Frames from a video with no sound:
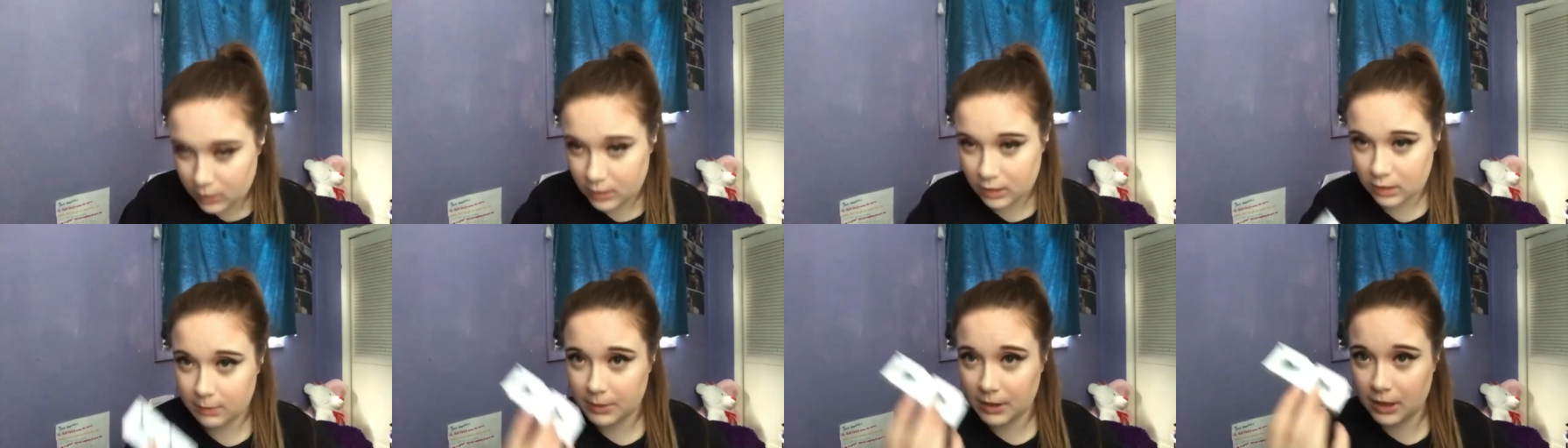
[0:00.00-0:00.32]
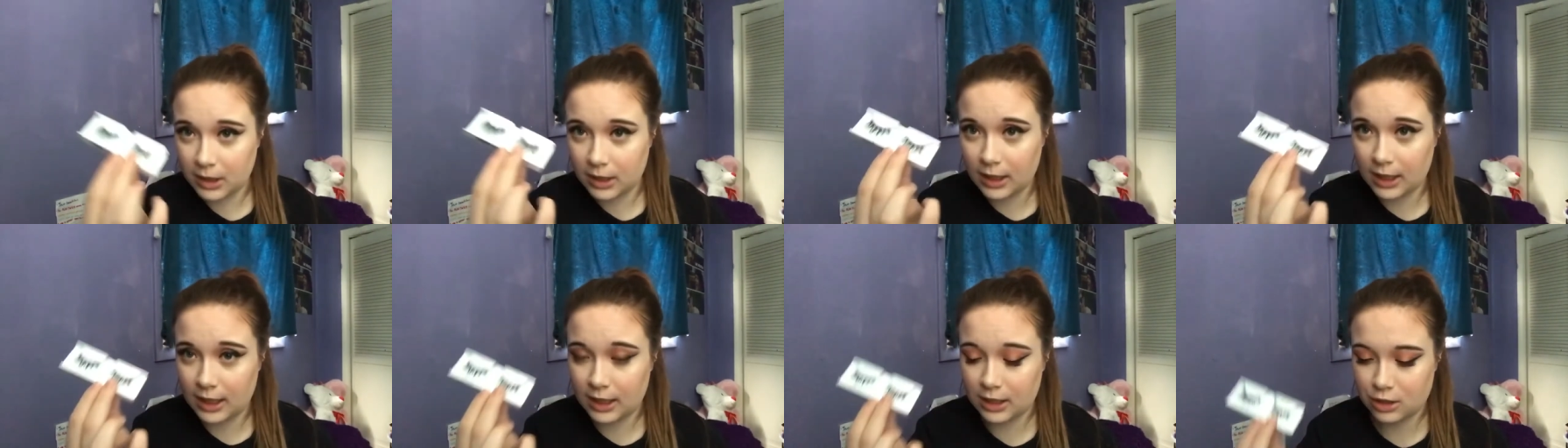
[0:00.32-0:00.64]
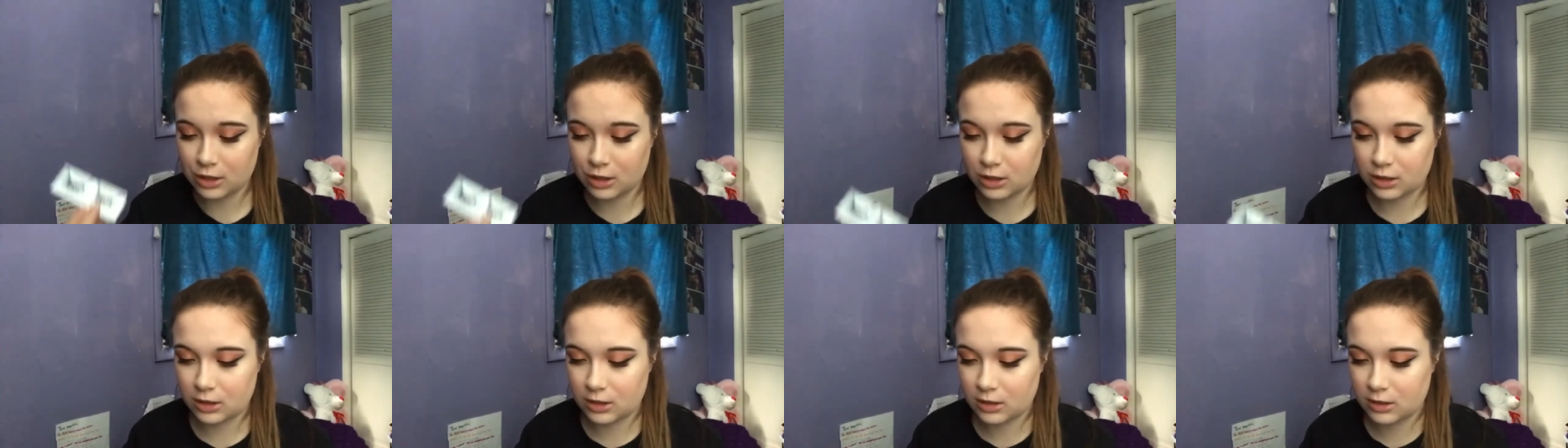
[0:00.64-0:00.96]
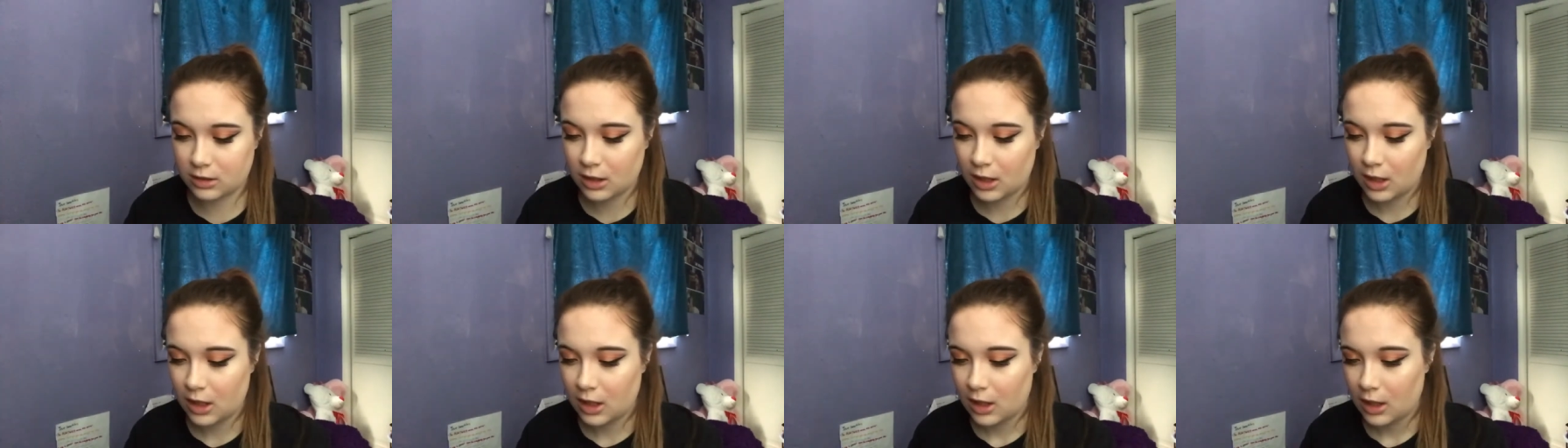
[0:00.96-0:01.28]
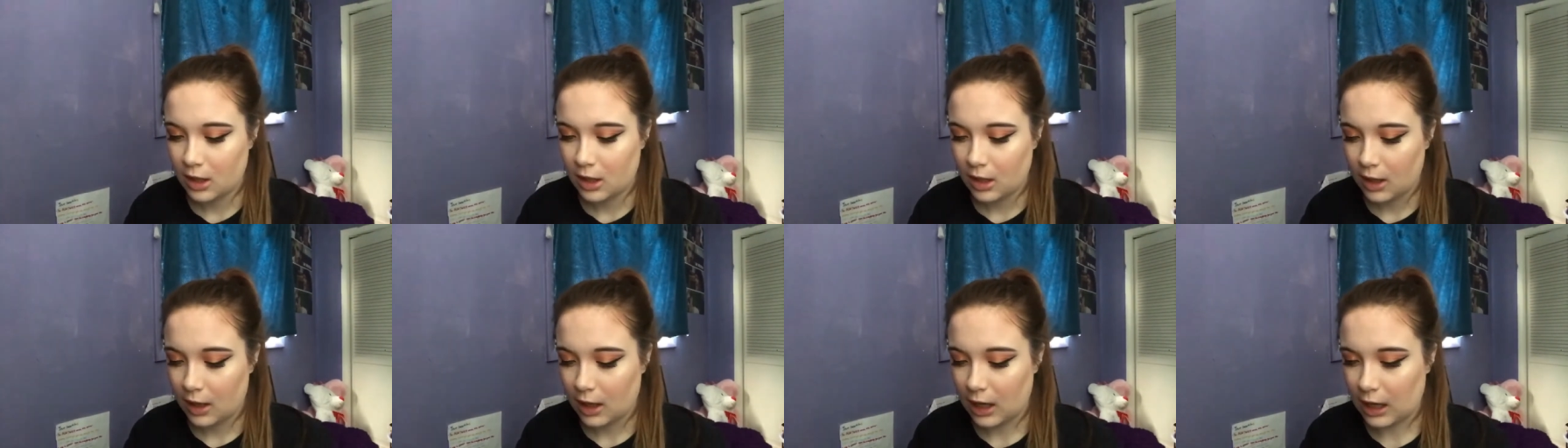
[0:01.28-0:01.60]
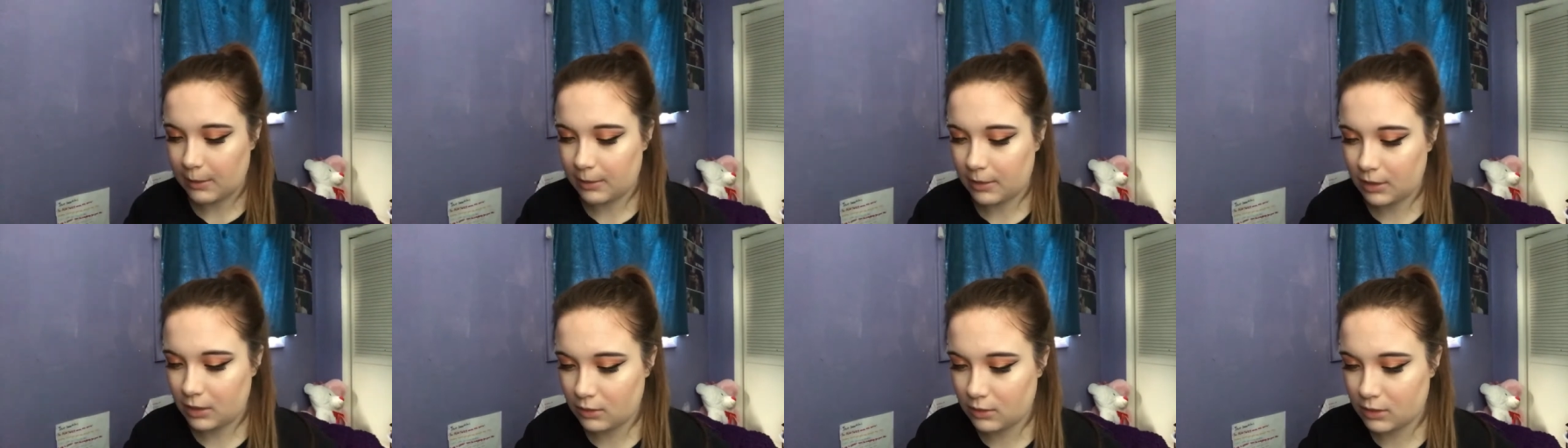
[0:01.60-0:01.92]
Wispy Lashes.
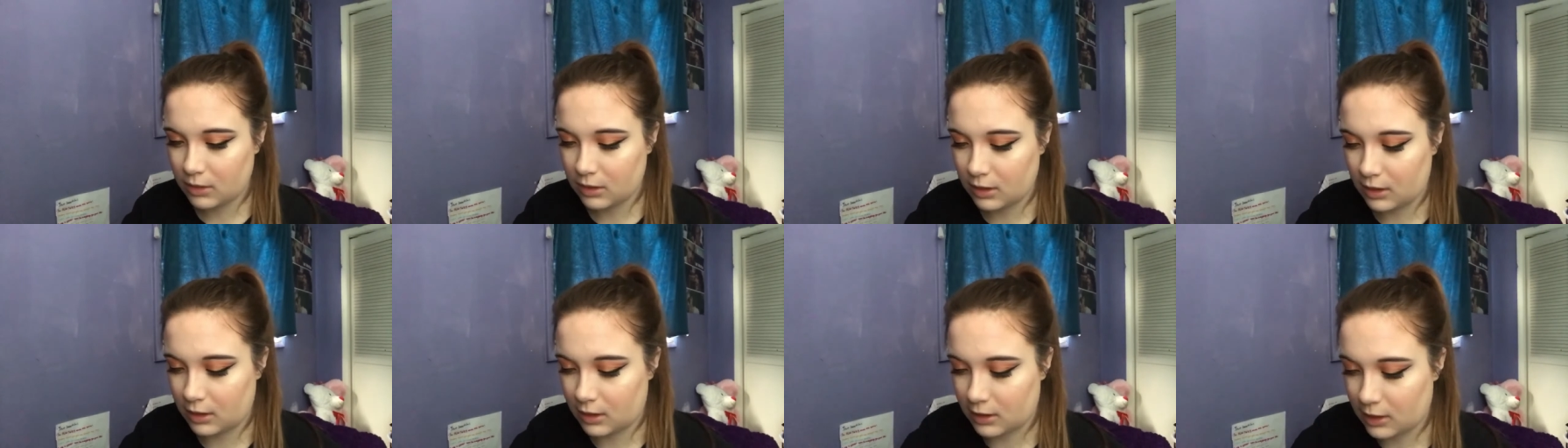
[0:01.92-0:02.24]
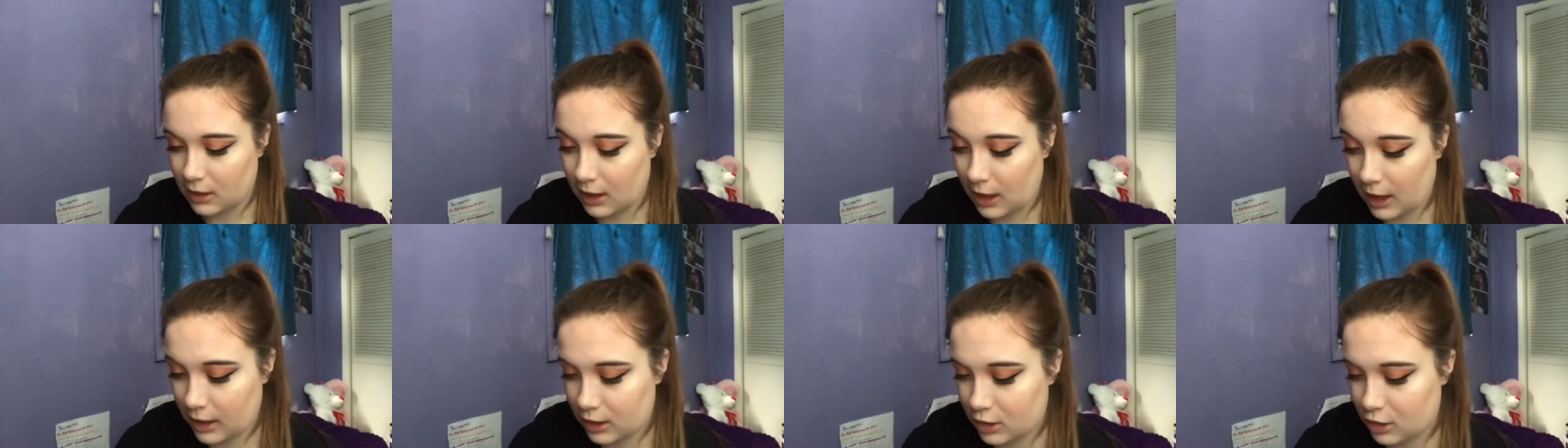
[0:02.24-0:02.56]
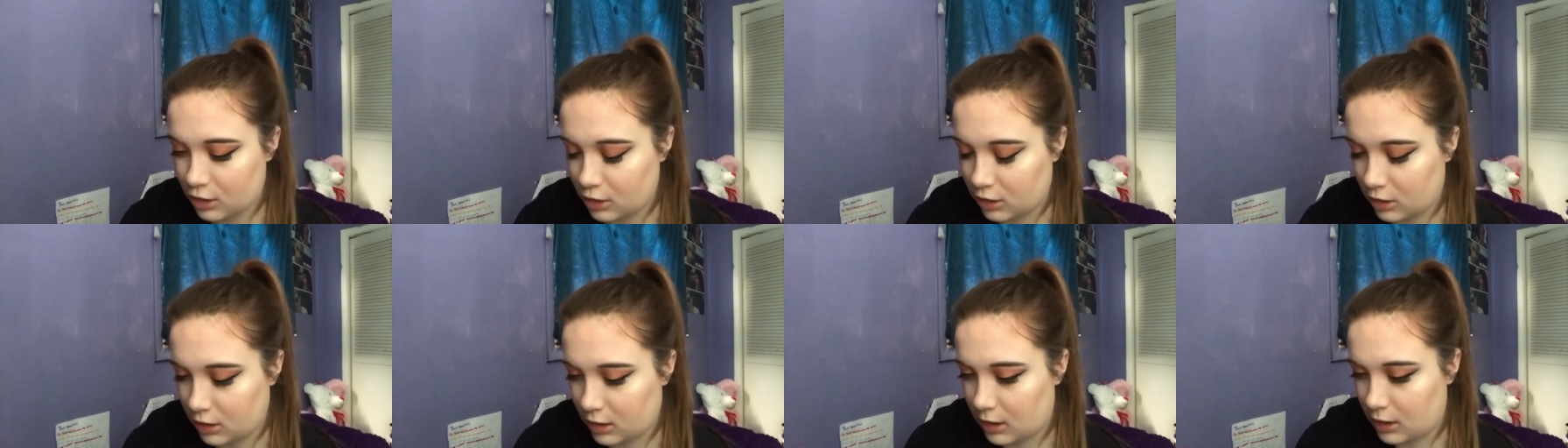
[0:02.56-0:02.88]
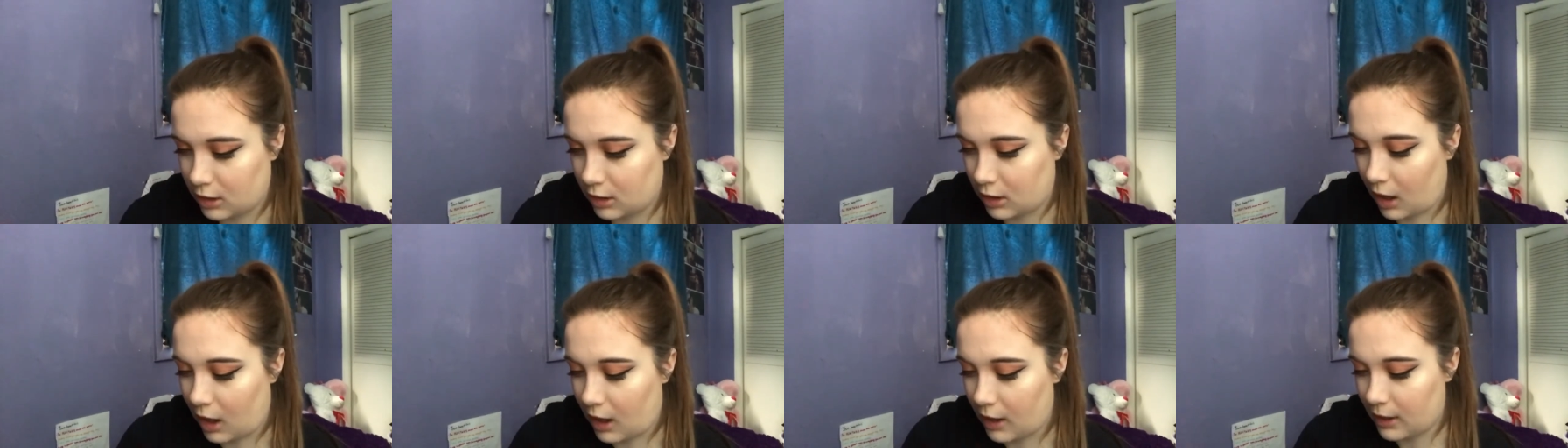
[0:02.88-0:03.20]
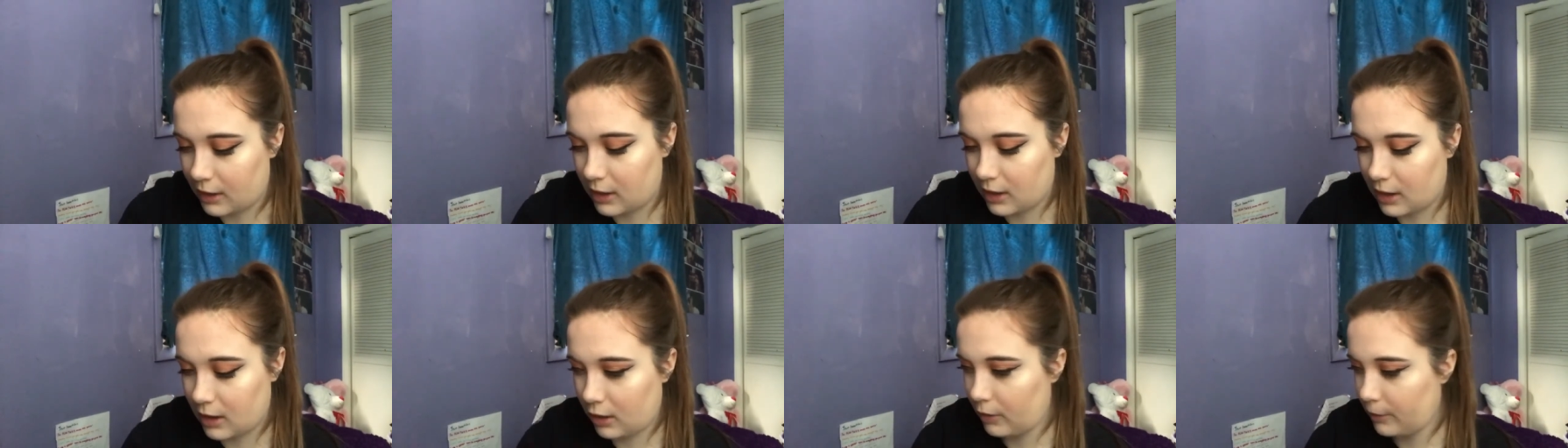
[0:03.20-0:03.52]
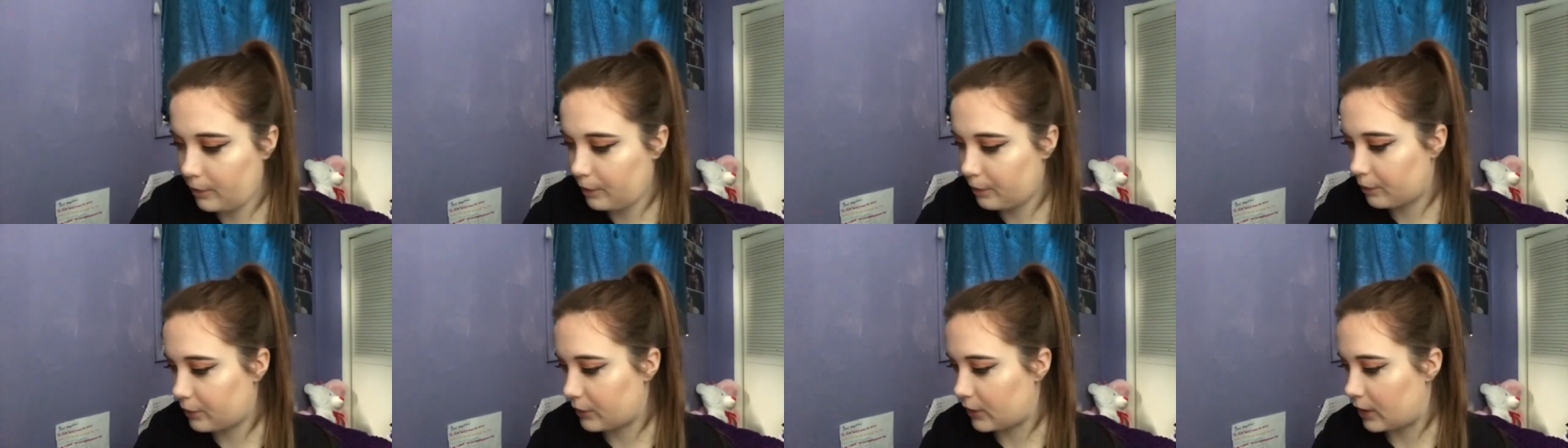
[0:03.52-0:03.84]
I've been using these actually a lot now.
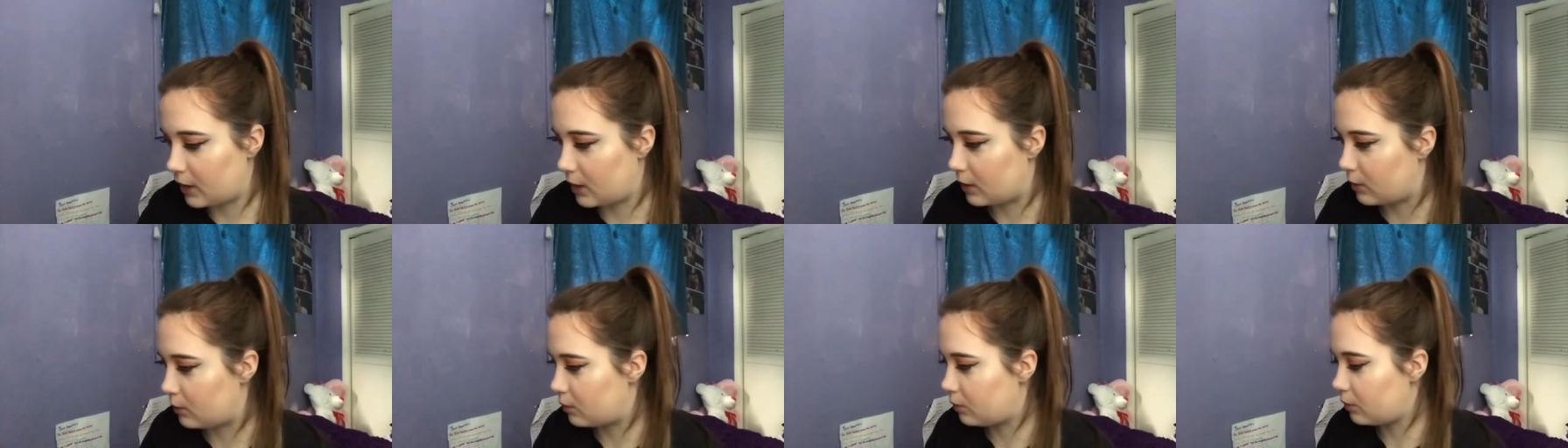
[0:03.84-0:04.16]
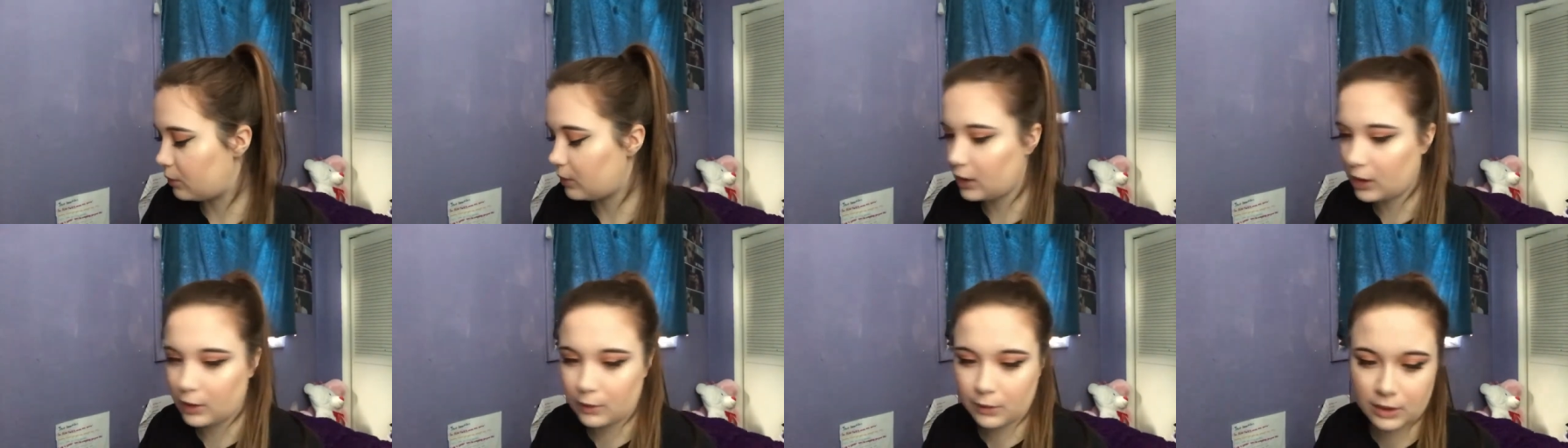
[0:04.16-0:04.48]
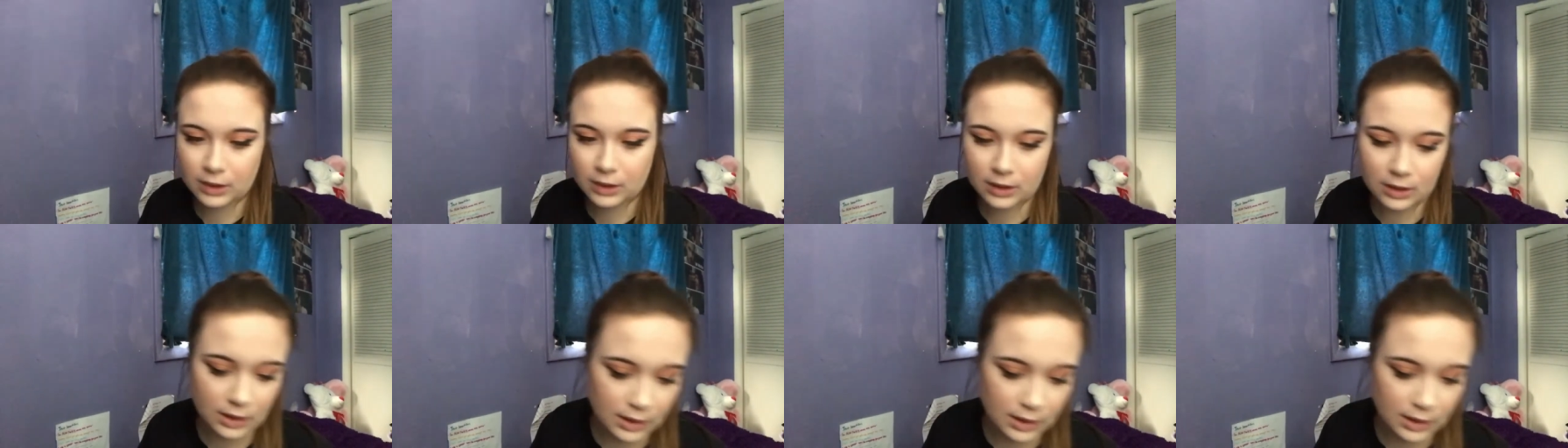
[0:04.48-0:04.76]
I really, really